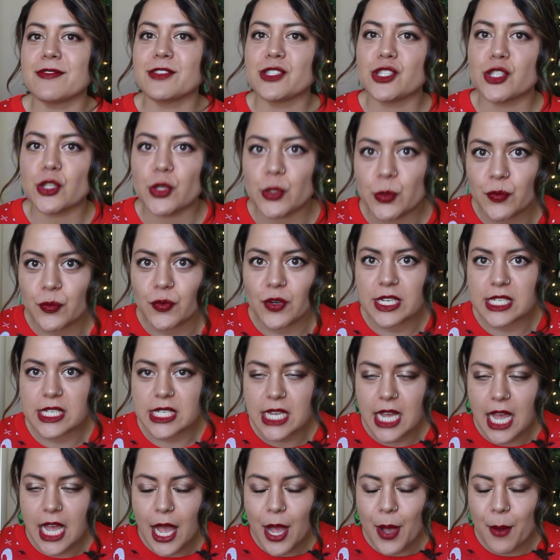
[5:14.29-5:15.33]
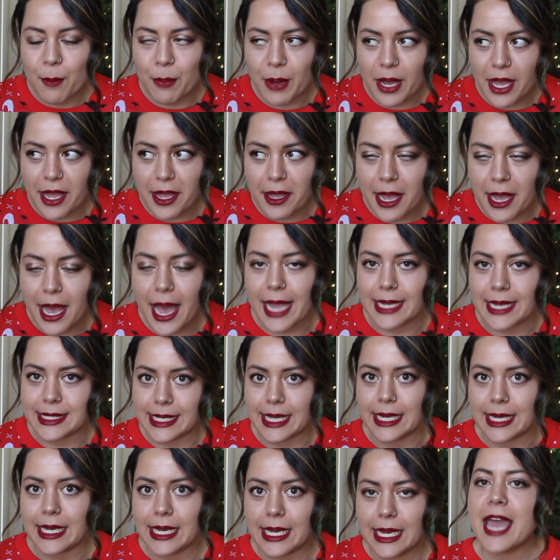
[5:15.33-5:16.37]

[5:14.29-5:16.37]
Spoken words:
Slewfoot, but I did.